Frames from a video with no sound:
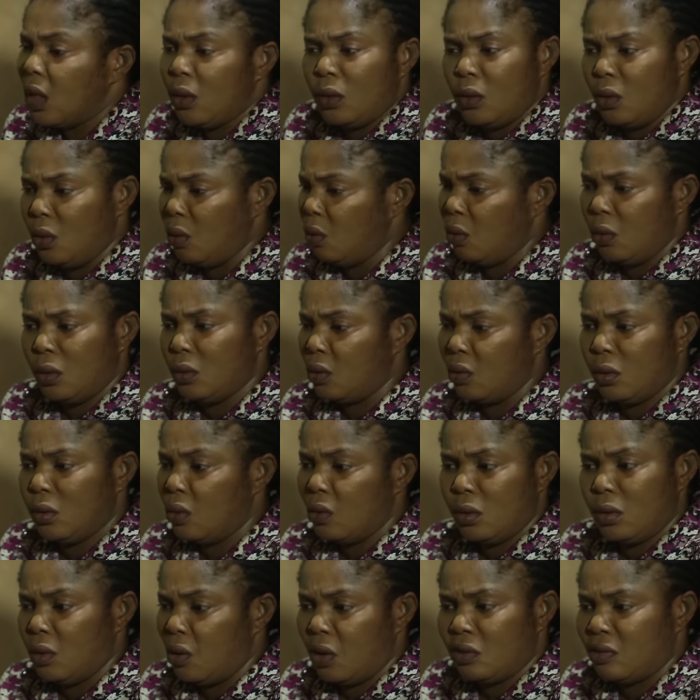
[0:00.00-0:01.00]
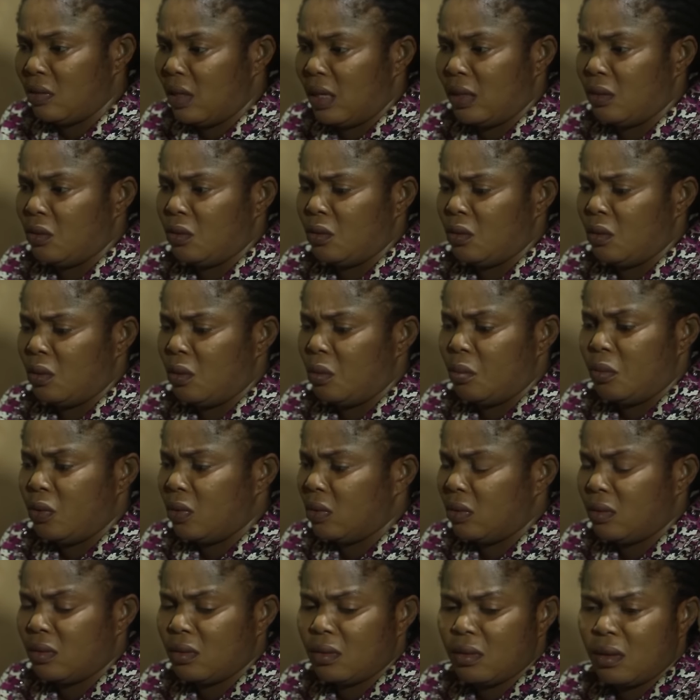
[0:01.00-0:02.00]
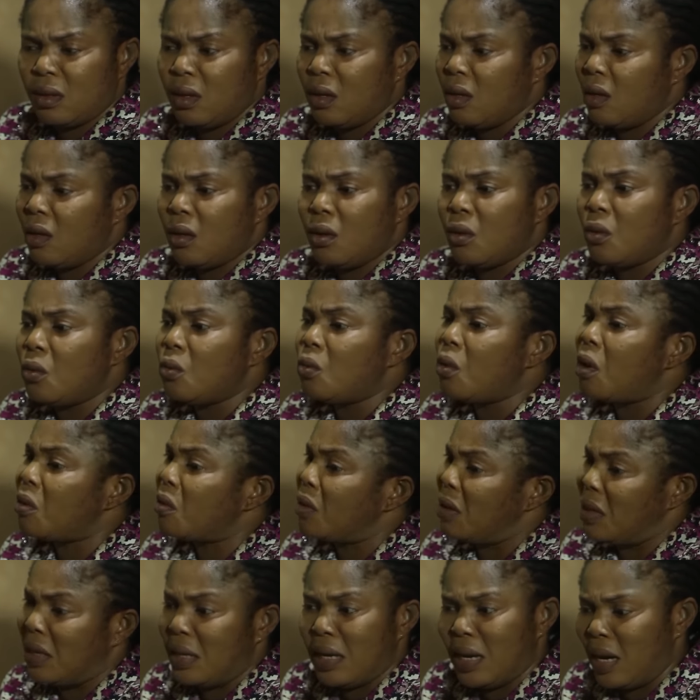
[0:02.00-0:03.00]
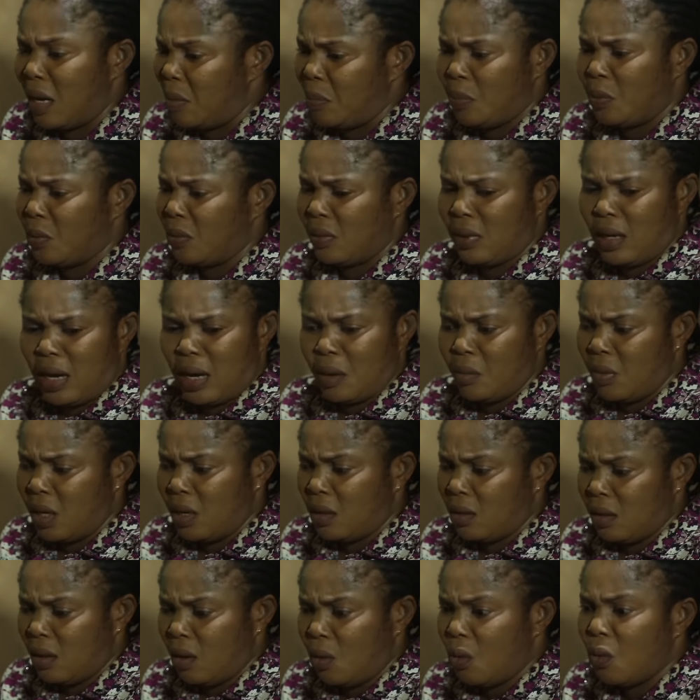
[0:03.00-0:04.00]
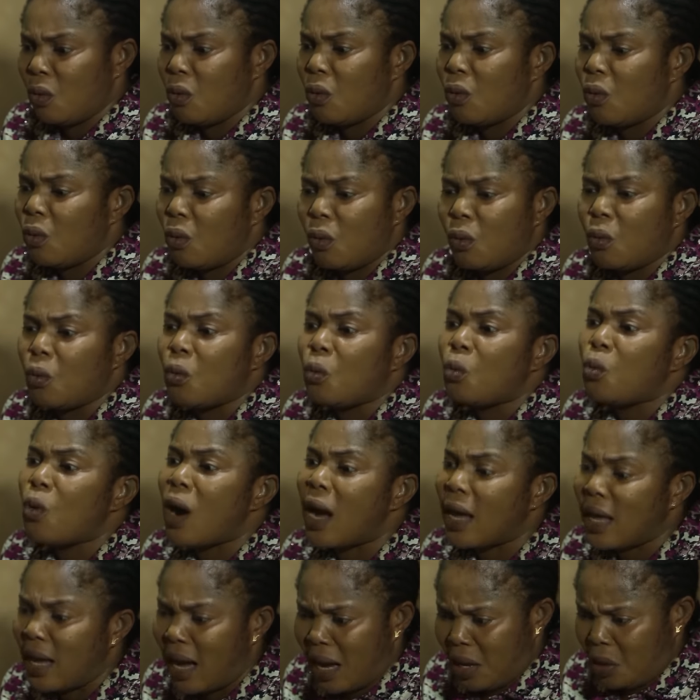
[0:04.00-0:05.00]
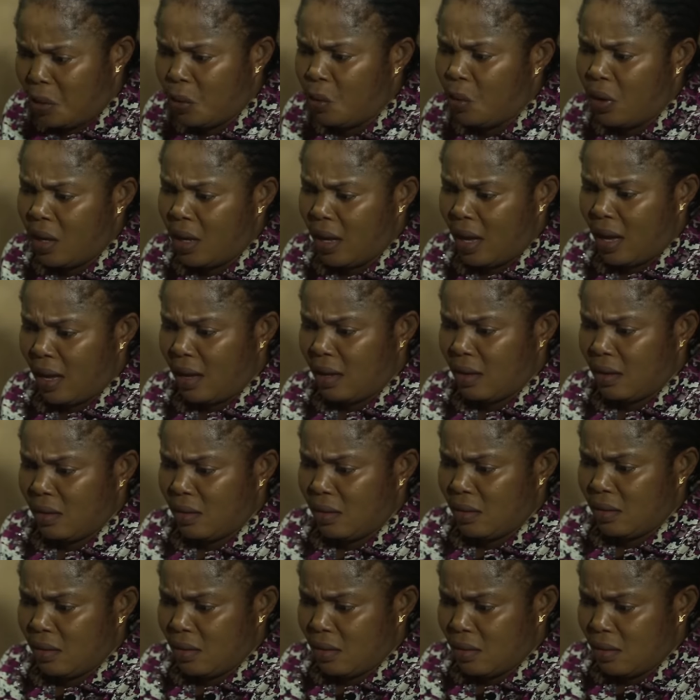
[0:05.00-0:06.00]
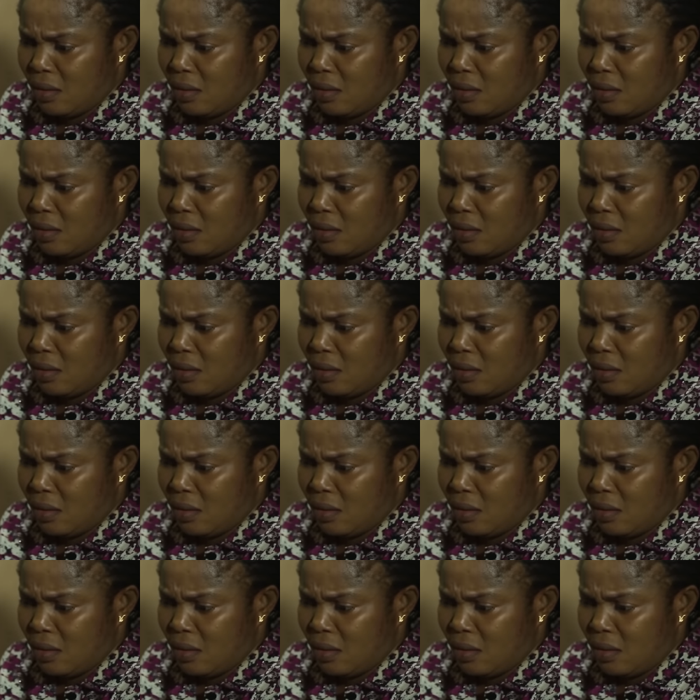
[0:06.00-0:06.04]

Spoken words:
No, not at all. But what really happened? I mean, why are you here?